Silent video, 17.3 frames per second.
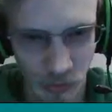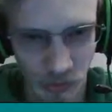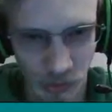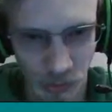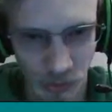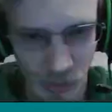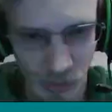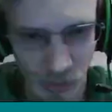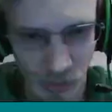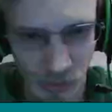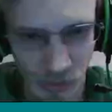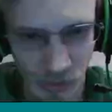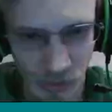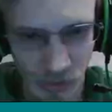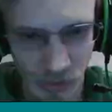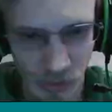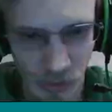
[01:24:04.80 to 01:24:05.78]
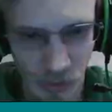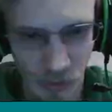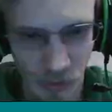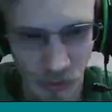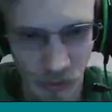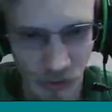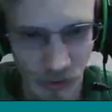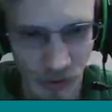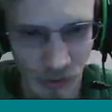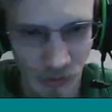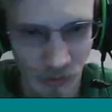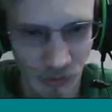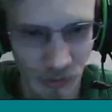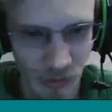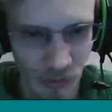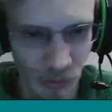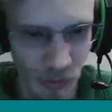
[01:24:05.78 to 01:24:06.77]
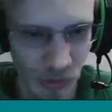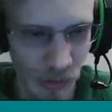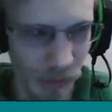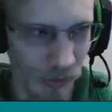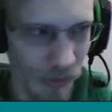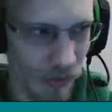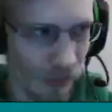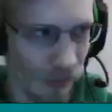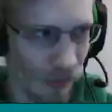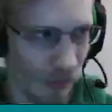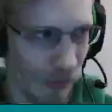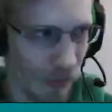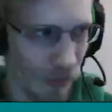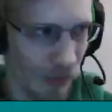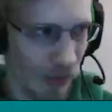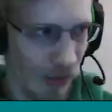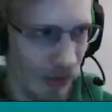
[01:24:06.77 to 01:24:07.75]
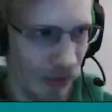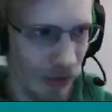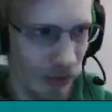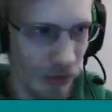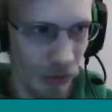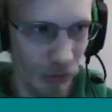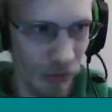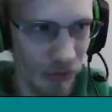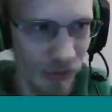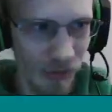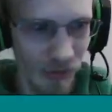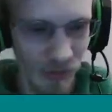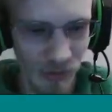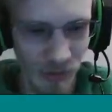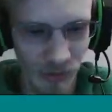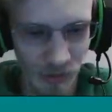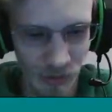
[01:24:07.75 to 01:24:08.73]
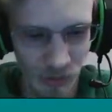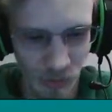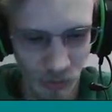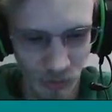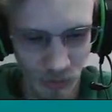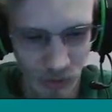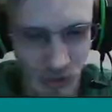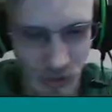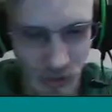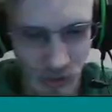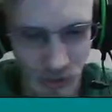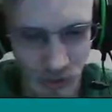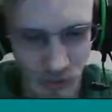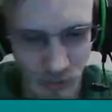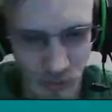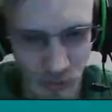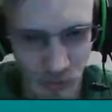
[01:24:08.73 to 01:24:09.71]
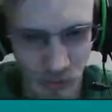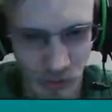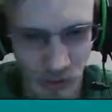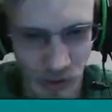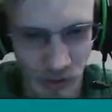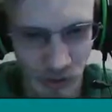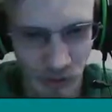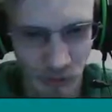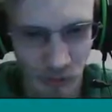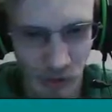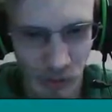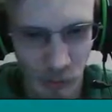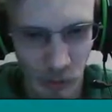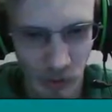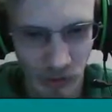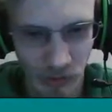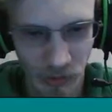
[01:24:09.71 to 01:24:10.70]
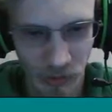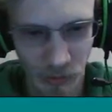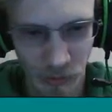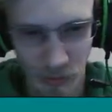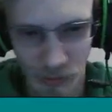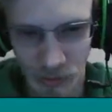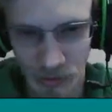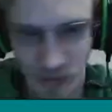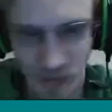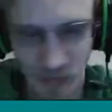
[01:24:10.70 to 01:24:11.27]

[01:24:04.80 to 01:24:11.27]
something with their like early 2000s soap operas or something would like use much higher frame rates for